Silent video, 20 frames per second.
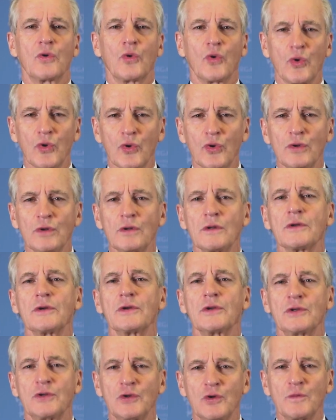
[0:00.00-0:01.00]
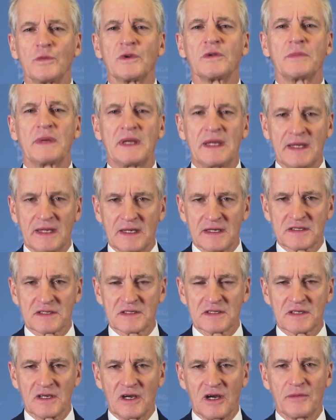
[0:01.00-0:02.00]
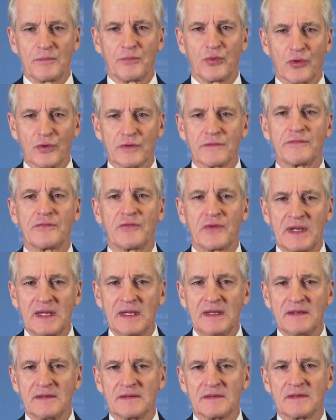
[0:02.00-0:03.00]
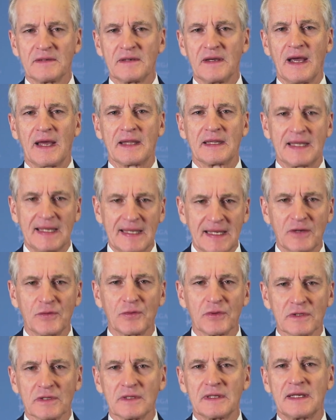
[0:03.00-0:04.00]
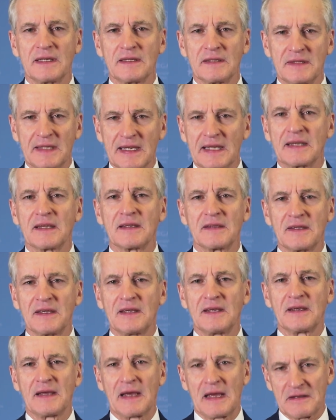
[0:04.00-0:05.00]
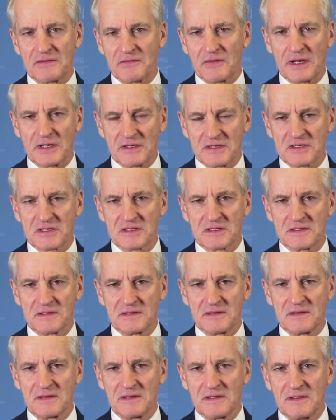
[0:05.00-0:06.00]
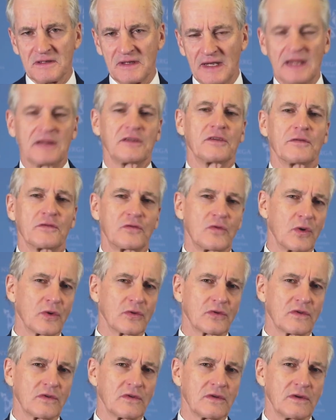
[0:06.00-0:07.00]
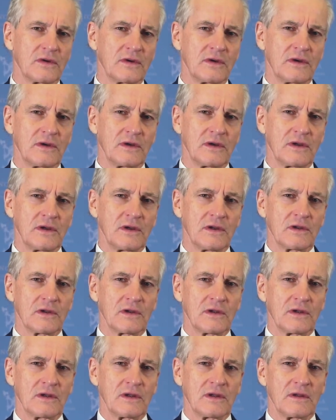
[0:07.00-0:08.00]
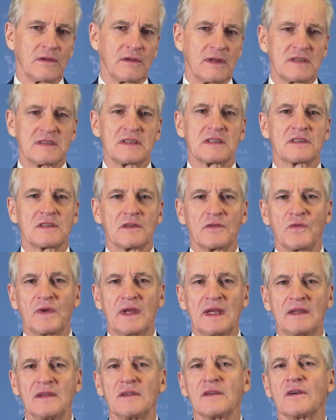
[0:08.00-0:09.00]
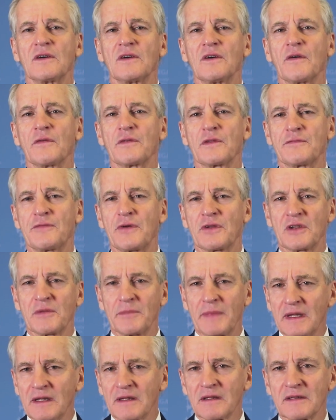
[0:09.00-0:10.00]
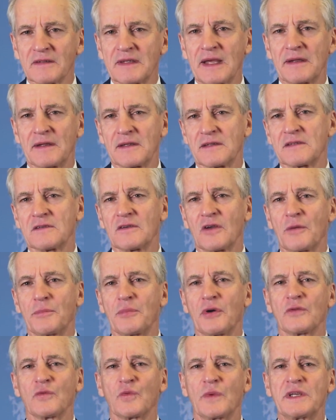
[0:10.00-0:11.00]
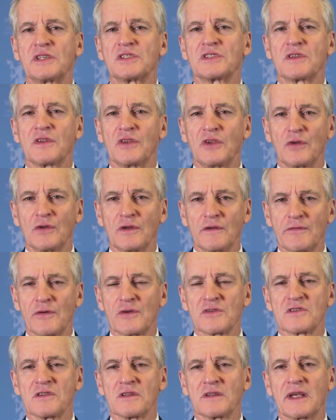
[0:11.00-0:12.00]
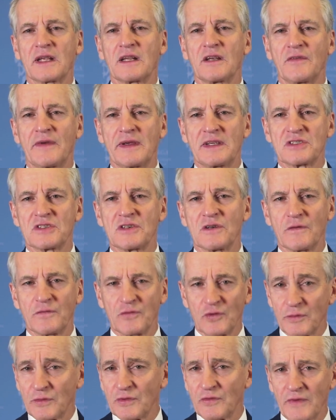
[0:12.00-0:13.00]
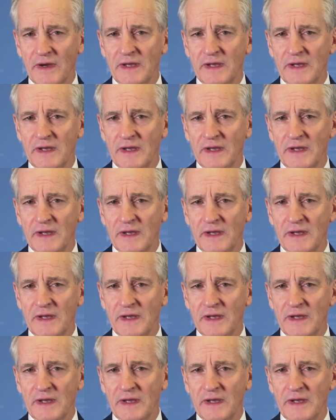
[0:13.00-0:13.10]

All human beings are born free and equal in dignity and rights. End of quote. This is the read of the fundamental tenet upon which the Universal Declaration of Human